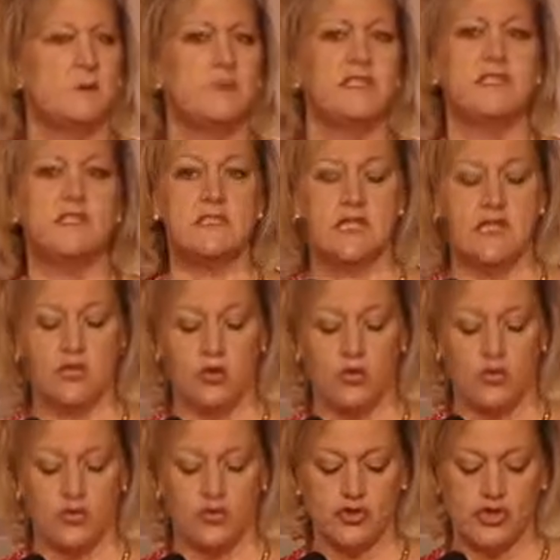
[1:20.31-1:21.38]
Business Link
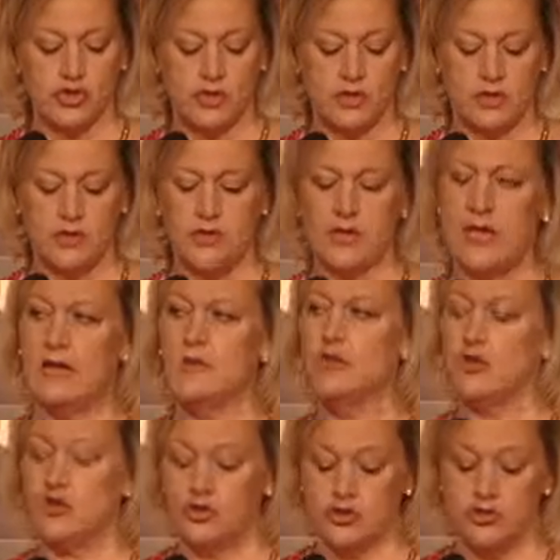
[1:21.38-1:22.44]
Yorkshire and
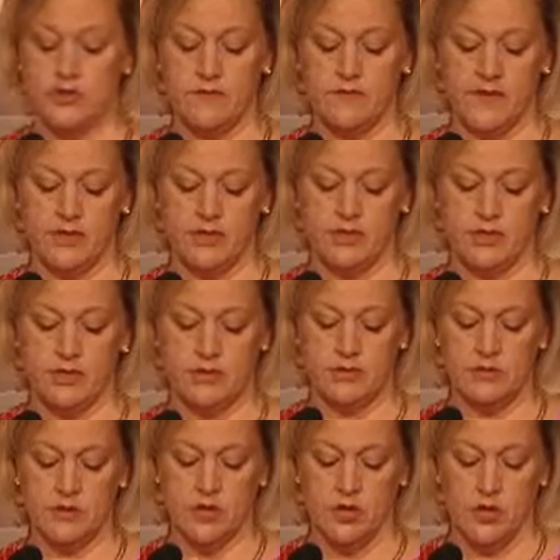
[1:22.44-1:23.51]
Yorkshire Innovation,